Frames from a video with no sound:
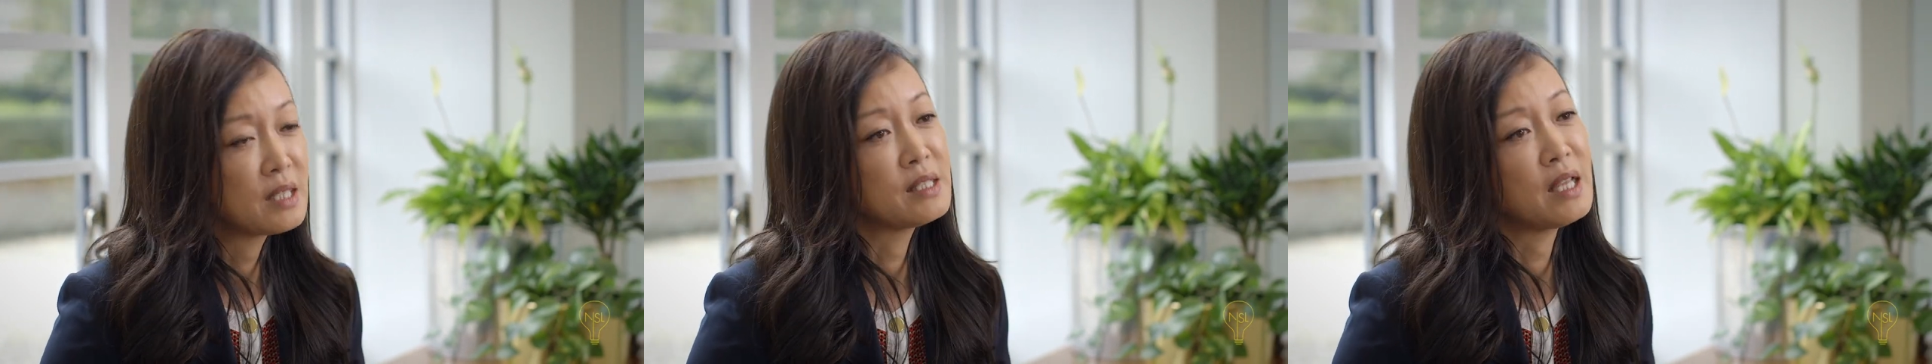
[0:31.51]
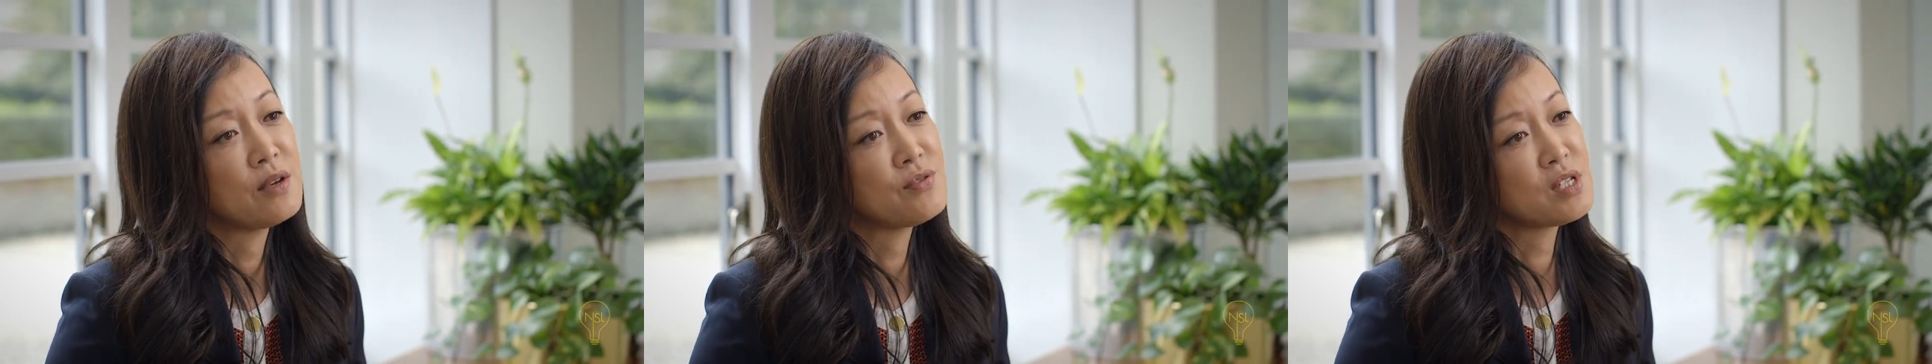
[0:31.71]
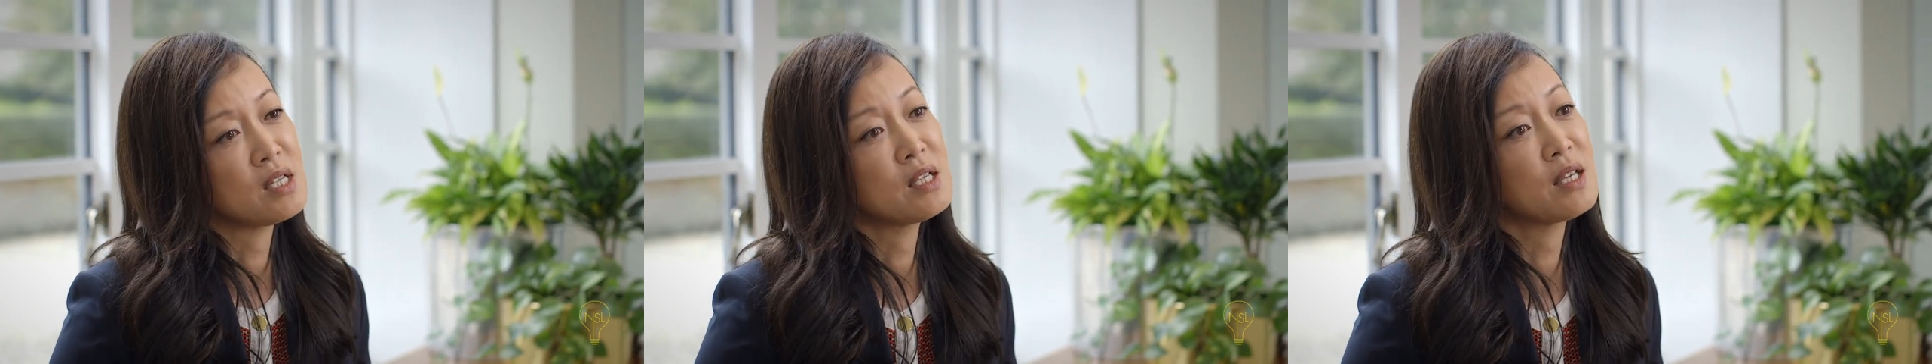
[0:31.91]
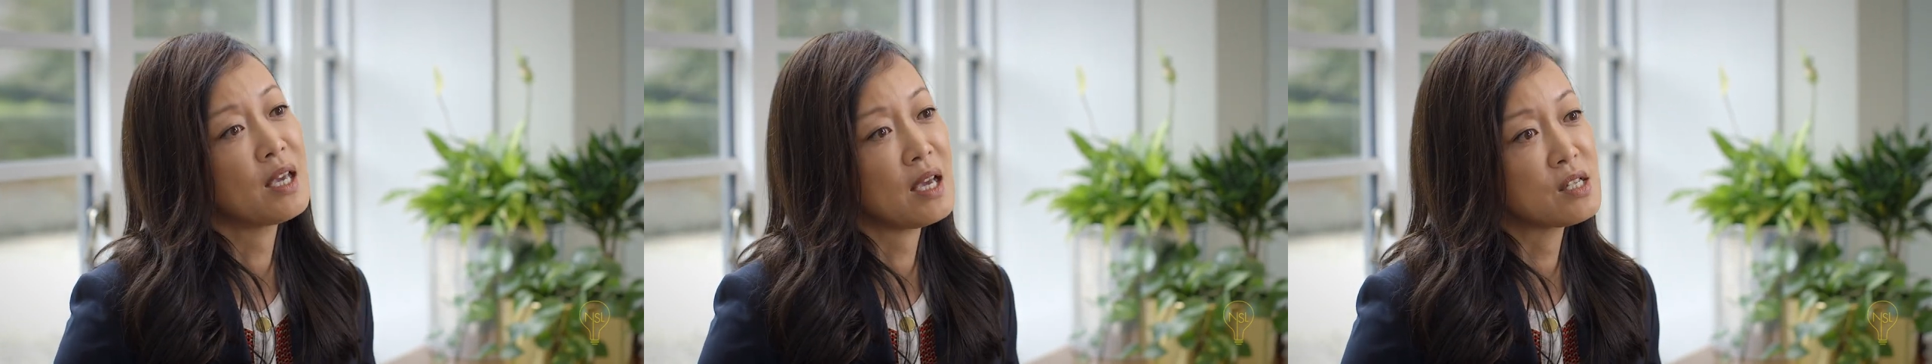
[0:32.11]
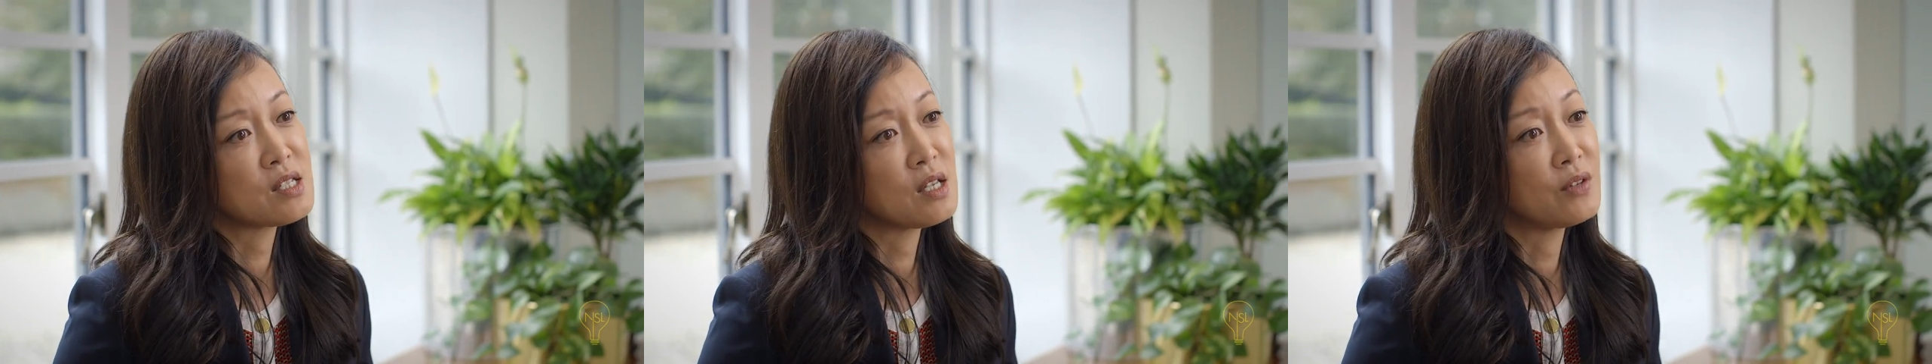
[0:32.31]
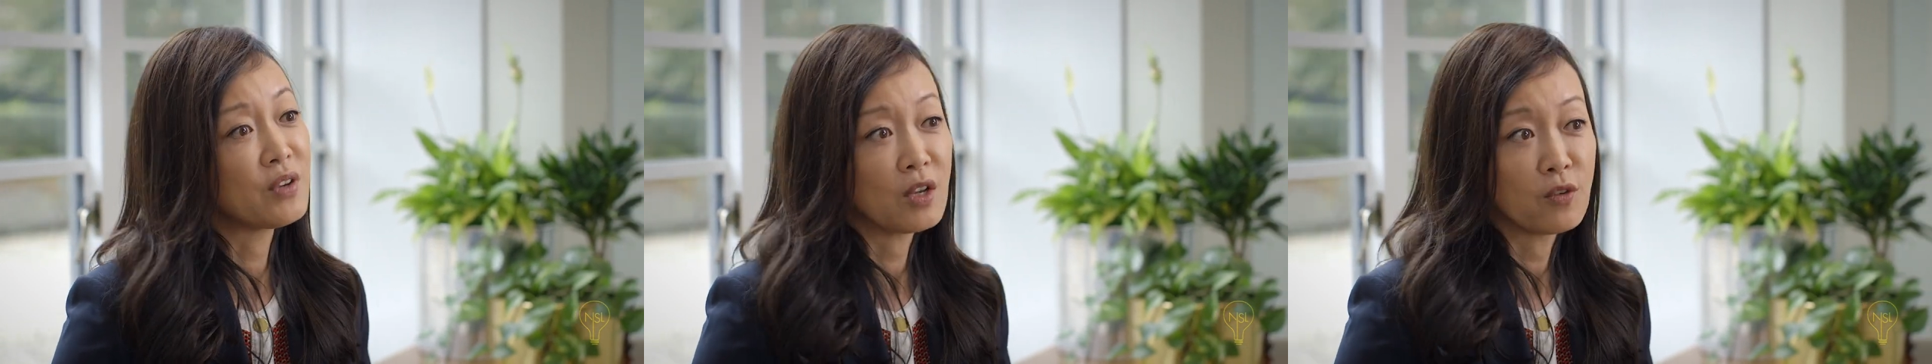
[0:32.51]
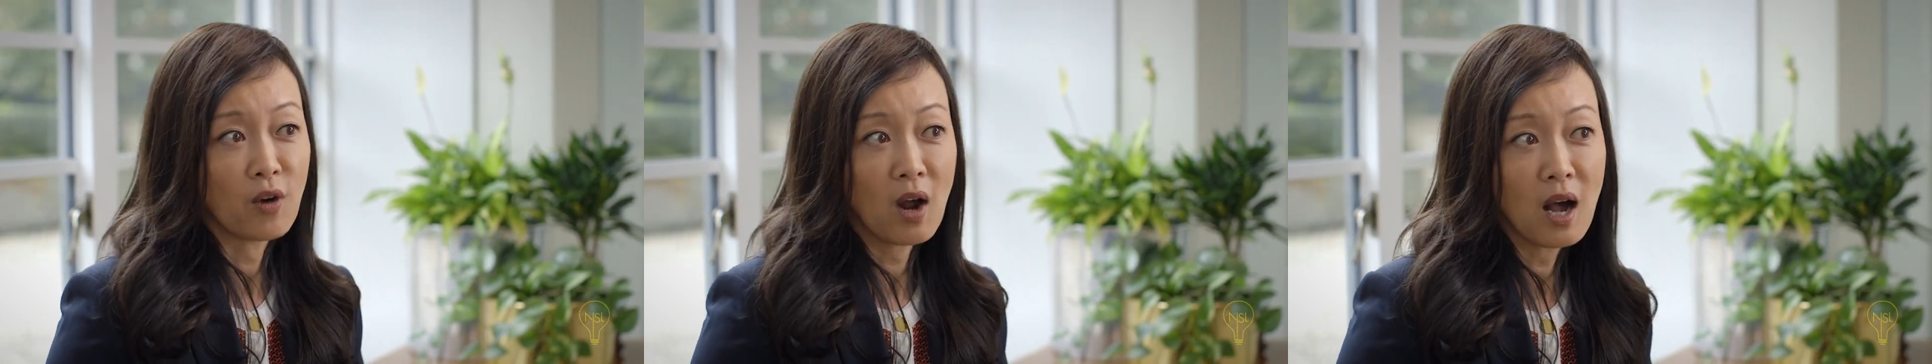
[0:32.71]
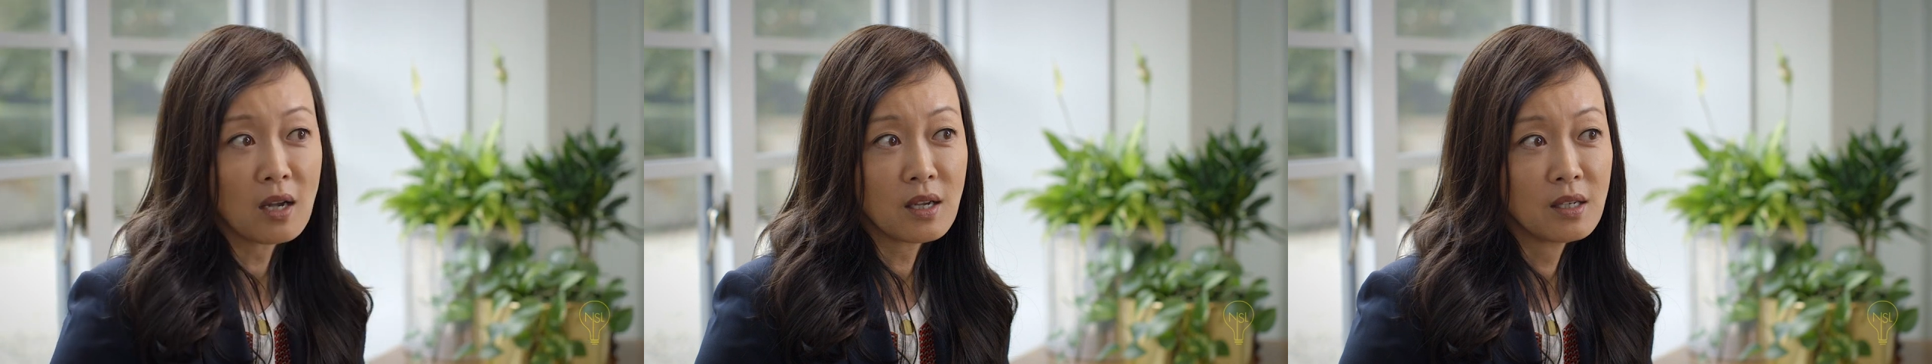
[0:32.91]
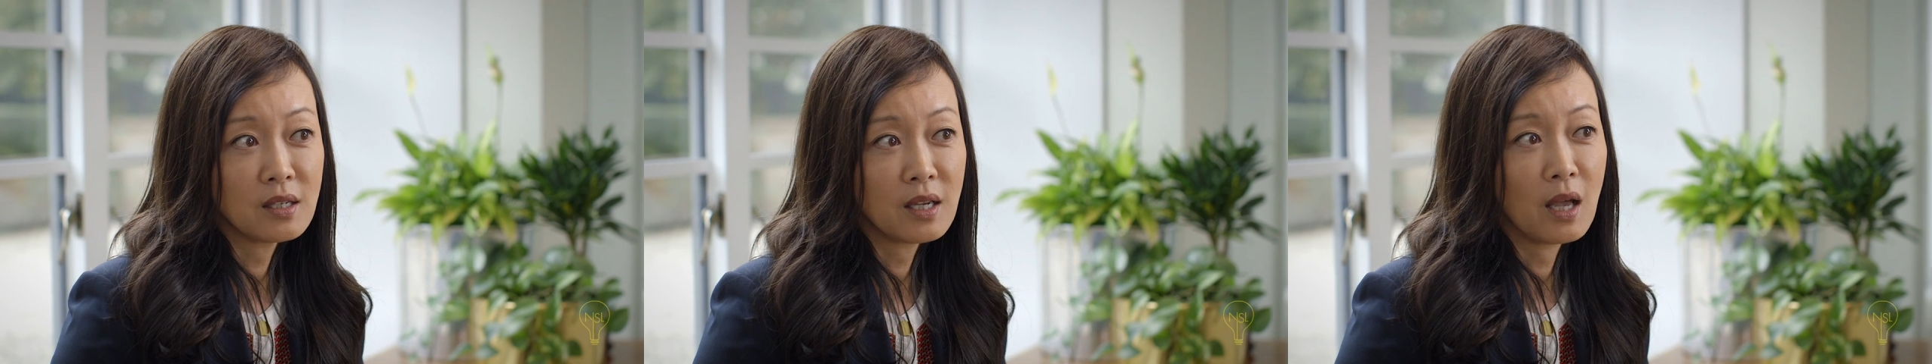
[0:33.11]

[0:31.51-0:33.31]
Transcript: They've seen case of Iraq,